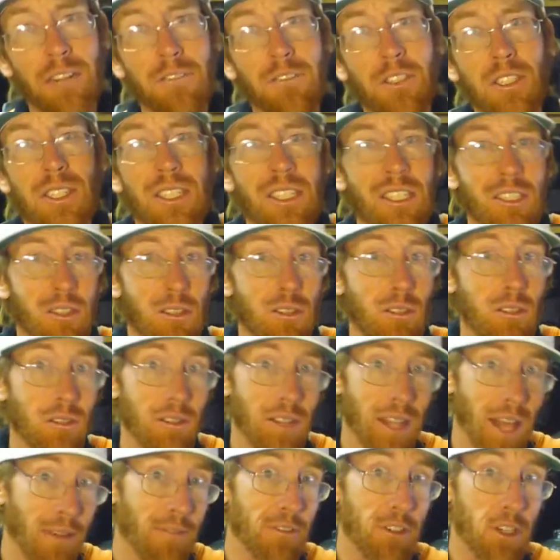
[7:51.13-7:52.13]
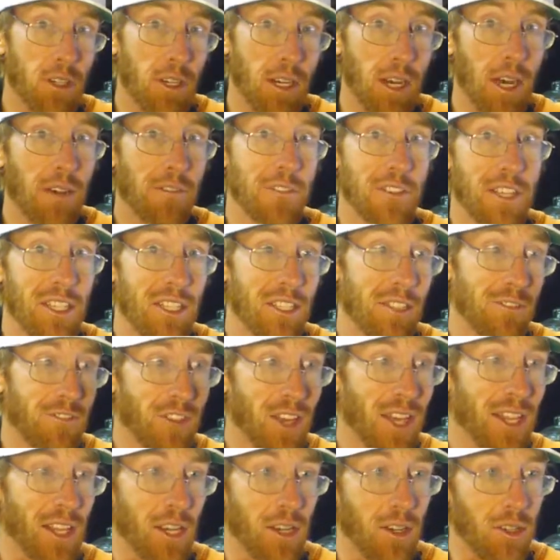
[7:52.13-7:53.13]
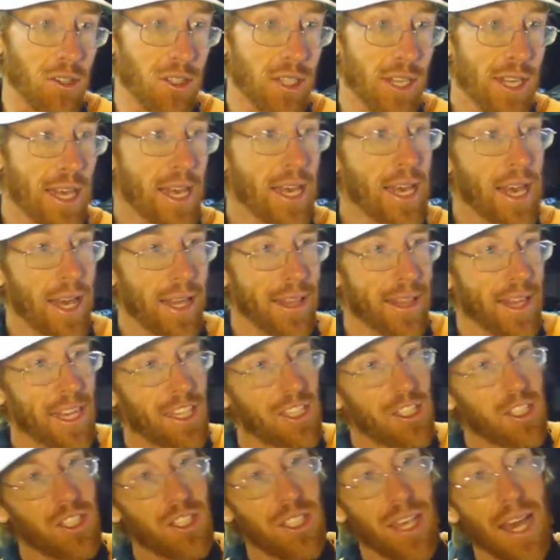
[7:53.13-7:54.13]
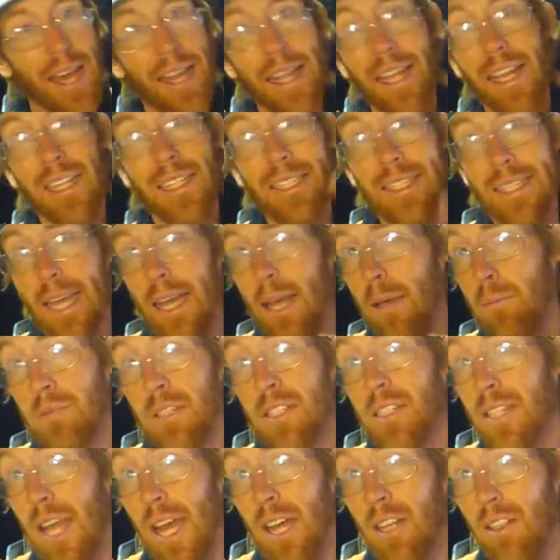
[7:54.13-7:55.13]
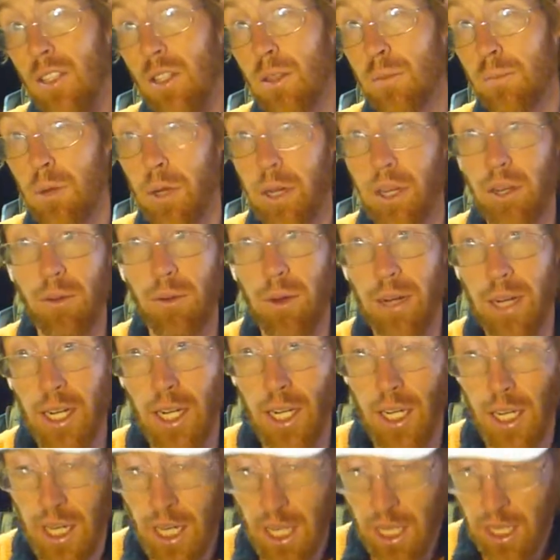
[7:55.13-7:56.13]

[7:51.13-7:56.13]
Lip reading: every single level of his videos. They just kind of tamped it down to the point where